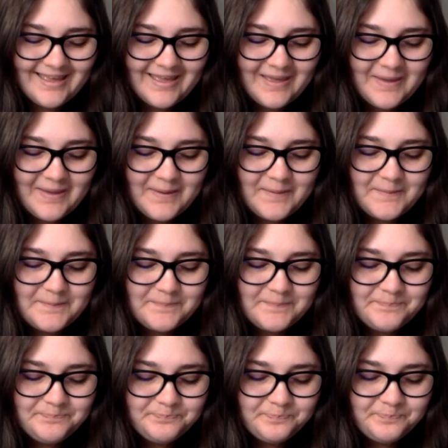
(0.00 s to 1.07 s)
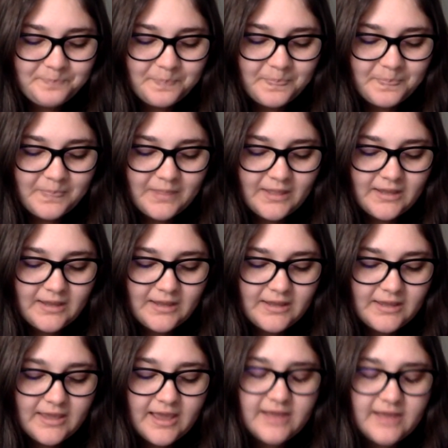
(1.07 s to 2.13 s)
Um,
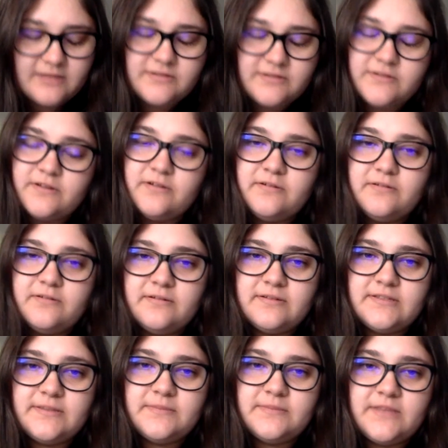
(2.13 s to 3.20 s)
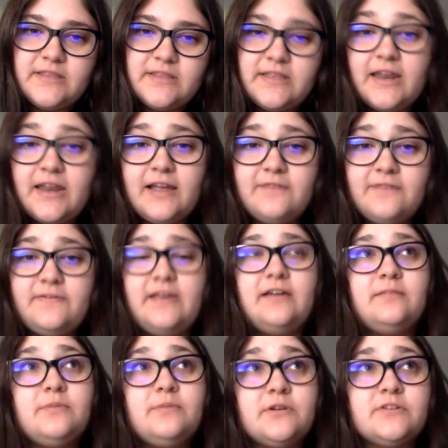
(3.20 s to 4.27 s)
yeah, so something that I
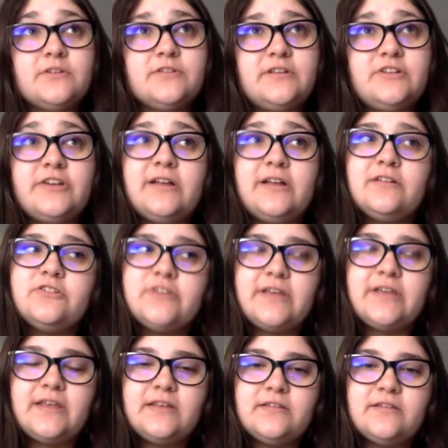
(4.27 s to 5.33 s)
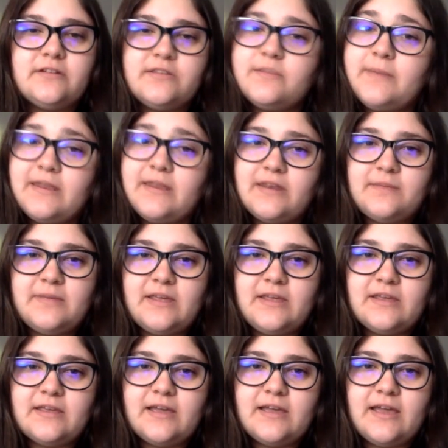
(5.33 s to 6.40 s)
found personally challenging during the
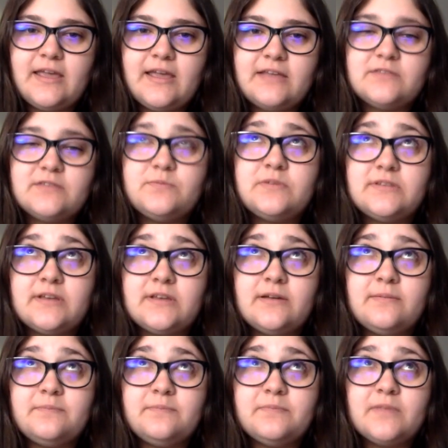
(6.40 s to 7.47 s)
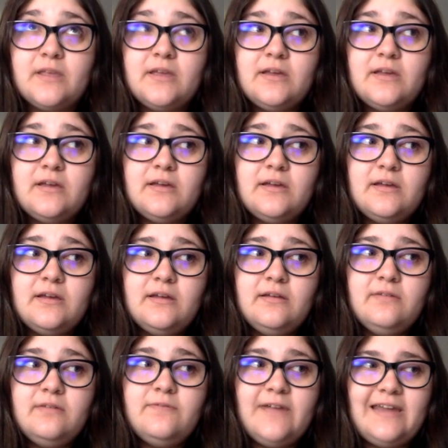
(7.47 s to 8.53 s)
pandemic, I guess, was
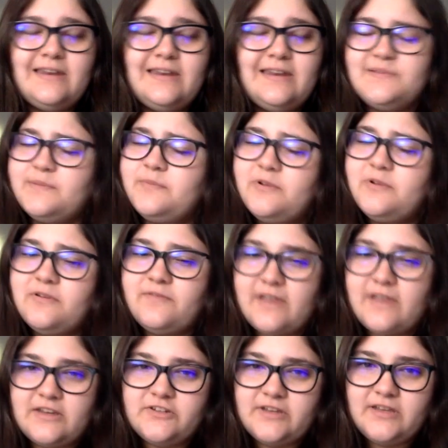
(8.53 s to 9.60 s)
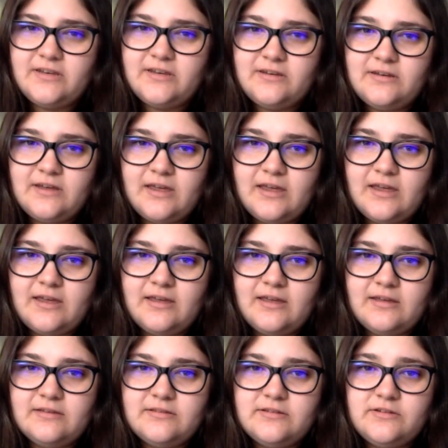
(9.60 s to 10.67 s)
finding some motivation
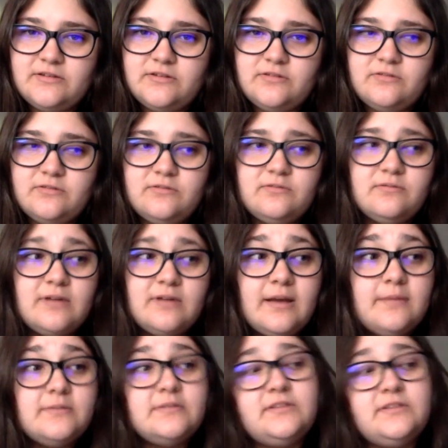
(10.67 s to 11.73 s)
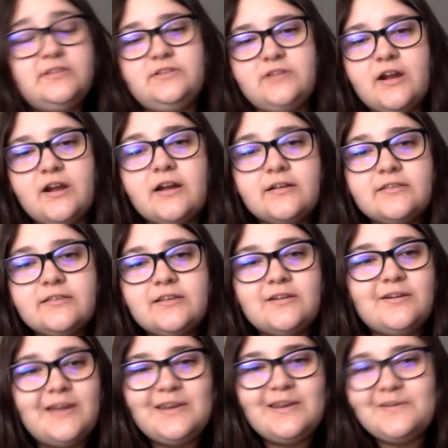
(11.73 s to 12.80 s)
to start the
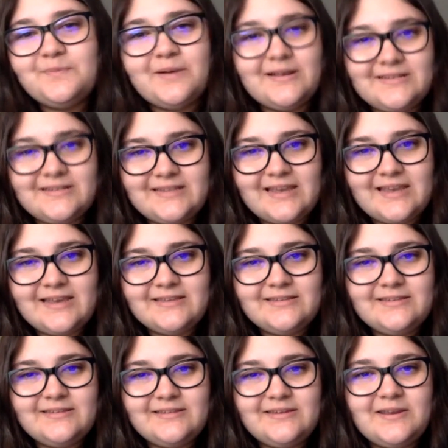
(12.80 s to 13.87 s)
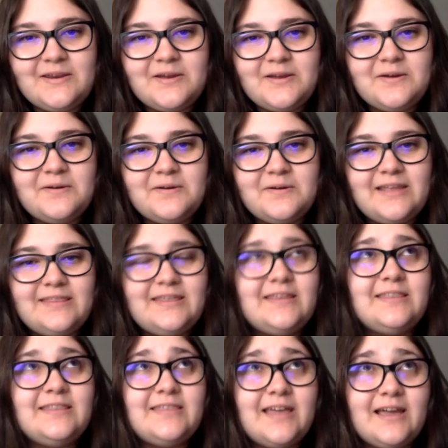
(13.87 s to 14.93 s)
creative process. I
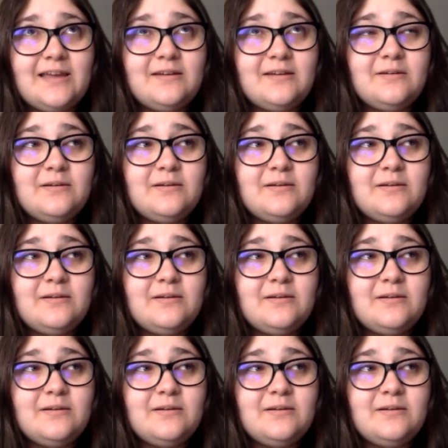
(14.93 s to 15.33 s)
think that